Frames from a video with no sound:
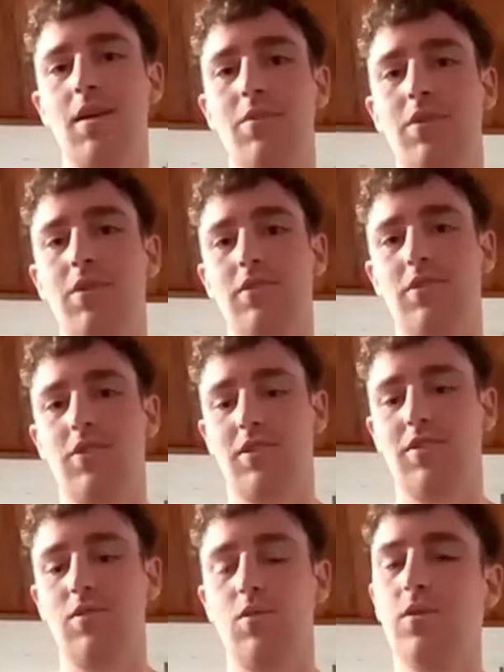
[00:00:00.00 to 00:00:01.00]
because just
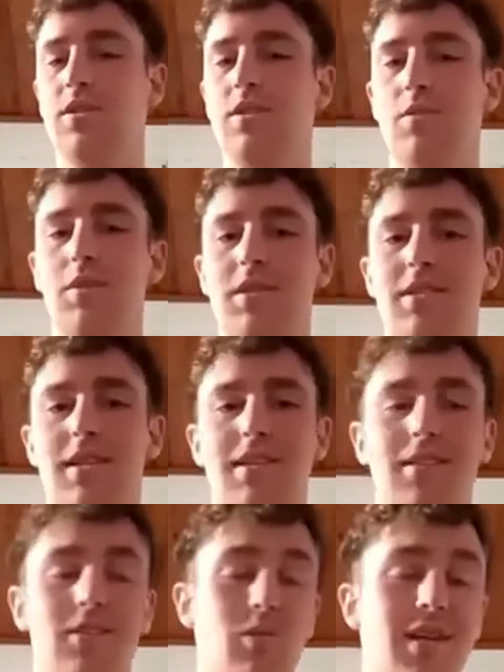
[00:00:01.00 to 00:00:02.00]
when someone says it,
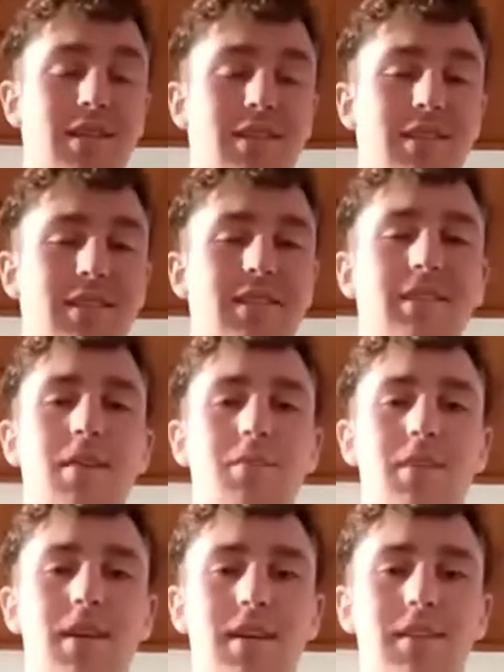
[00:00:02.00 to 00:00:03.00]
someone else says the same
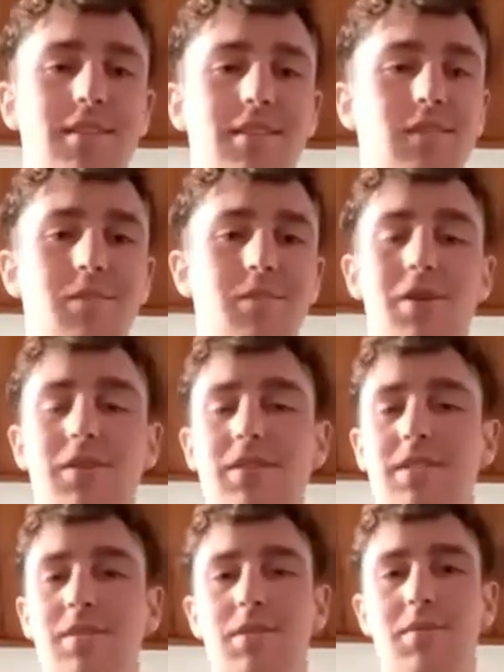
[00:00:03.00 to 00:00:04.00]
thing, somehow it
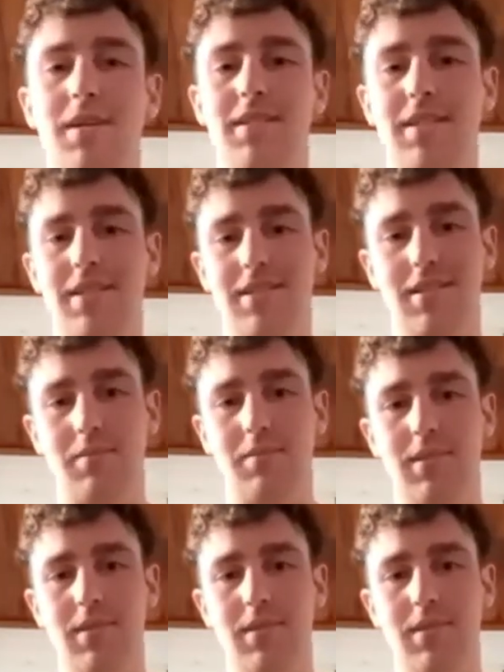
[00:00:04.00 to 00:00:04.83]
seems to make sense to them.